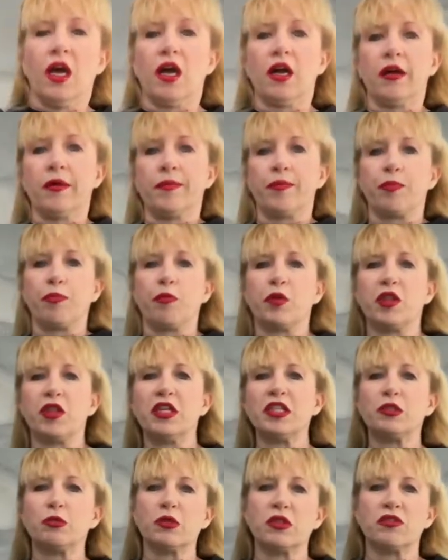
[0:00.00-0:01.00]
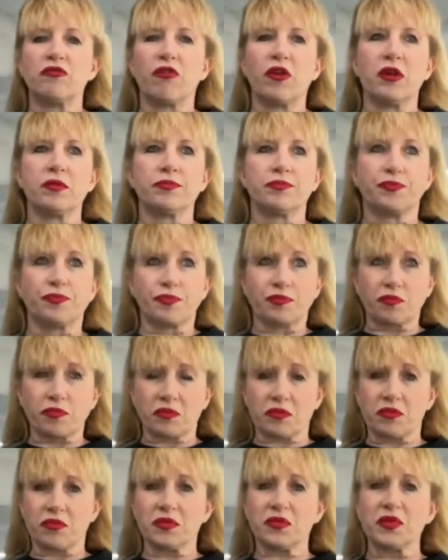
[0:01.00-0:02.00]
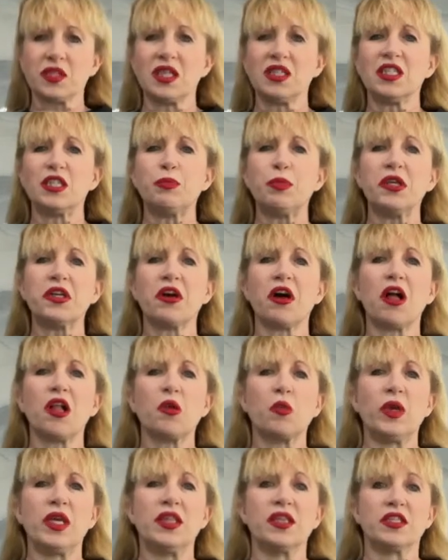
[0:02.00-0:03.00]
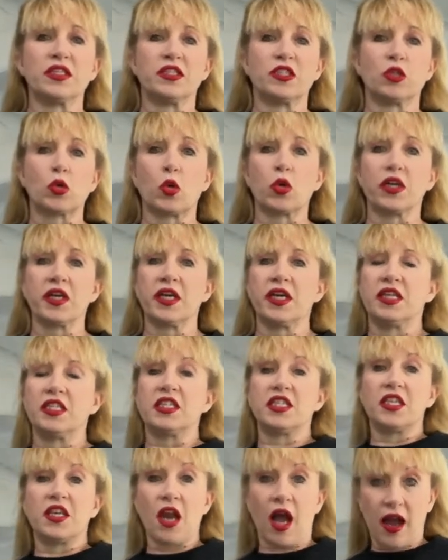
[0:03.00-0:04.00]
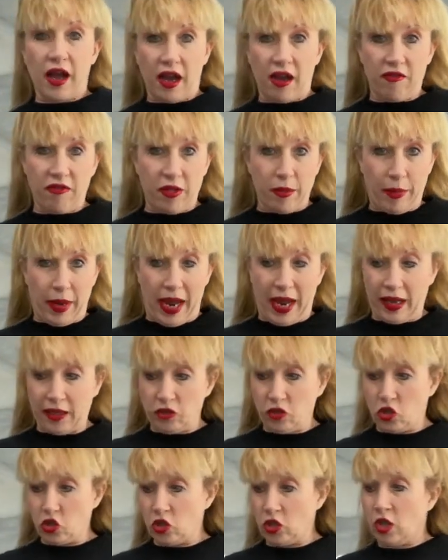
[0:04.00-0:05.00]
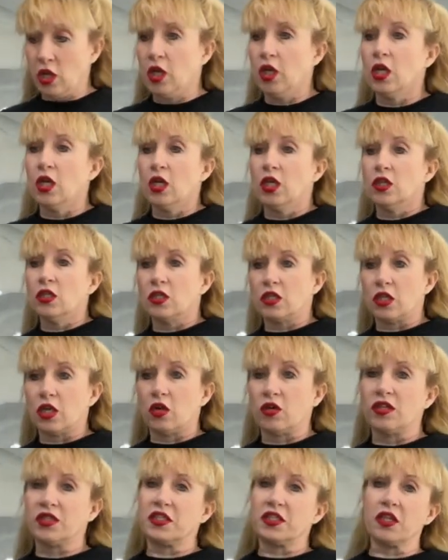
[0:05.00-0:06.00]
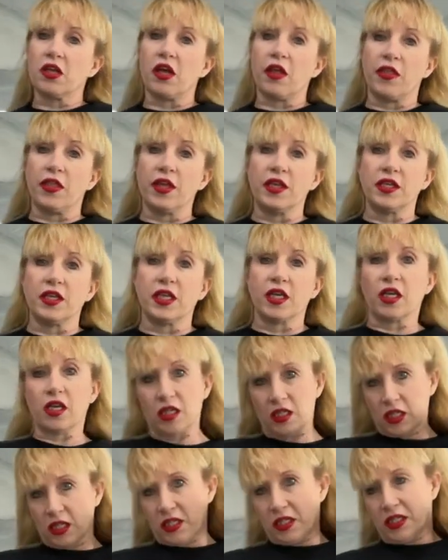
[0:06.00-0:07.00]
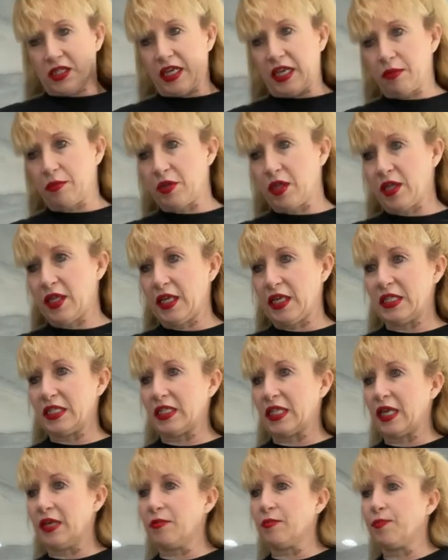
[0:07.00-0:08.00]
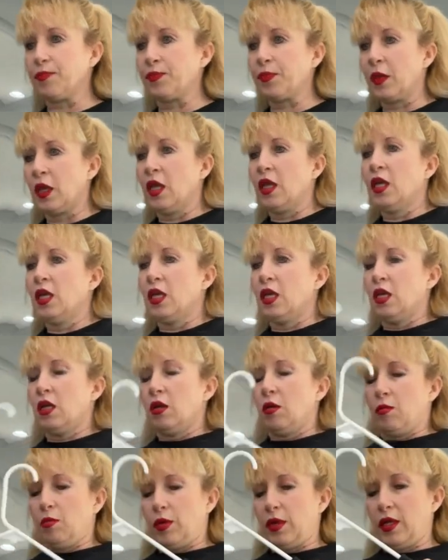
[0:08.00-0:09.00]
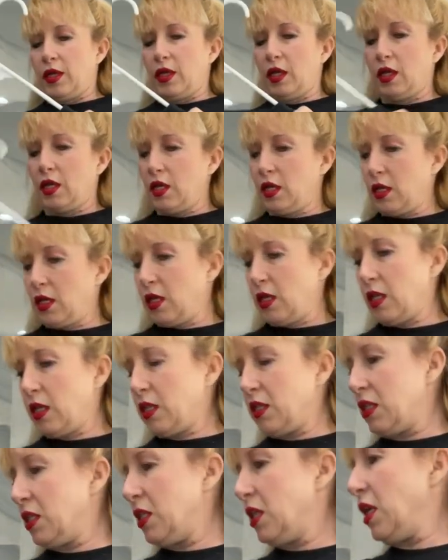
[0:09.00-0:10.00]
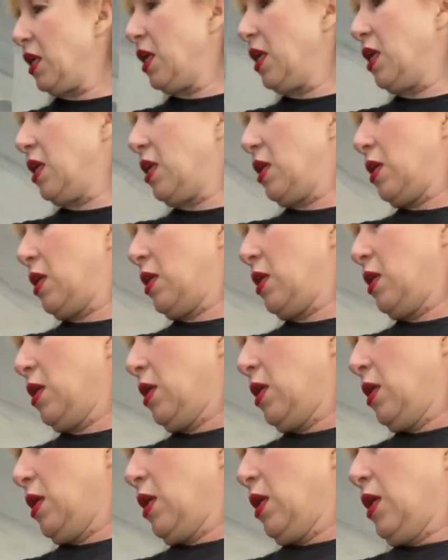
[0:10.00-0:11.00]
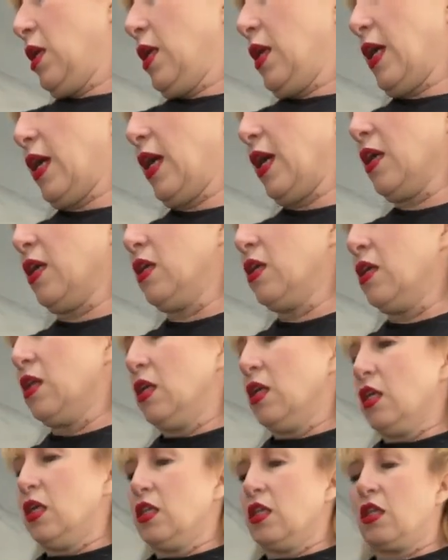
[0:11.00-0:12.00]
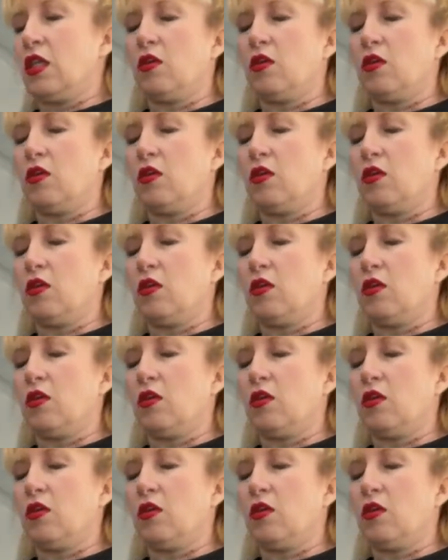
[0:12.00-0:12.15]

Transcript: Um, but this was from Spirit Halloween, the store, and it did not have the patch. So it's still authentic because it's stamped on the inside. But uh, let's see. Yeah, the